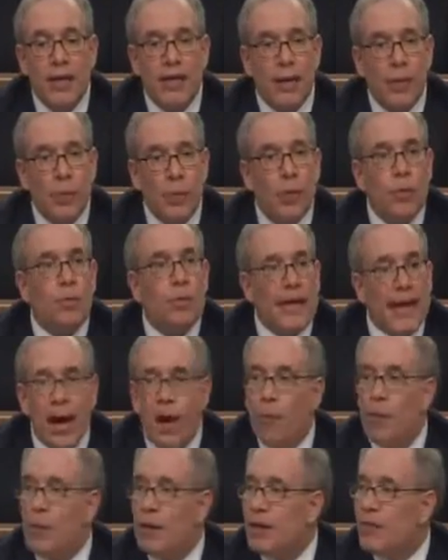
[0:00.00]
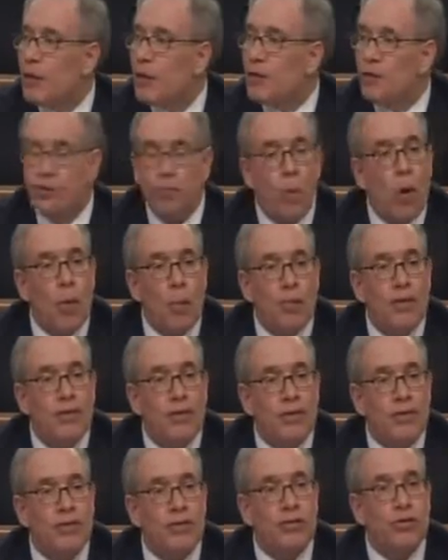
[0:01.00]
then we would be helping those small
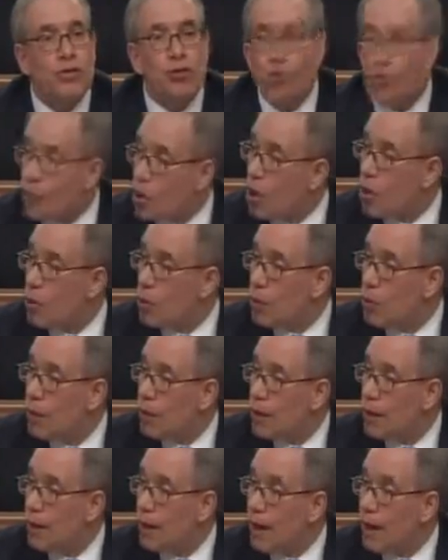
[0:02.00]
businesses grow,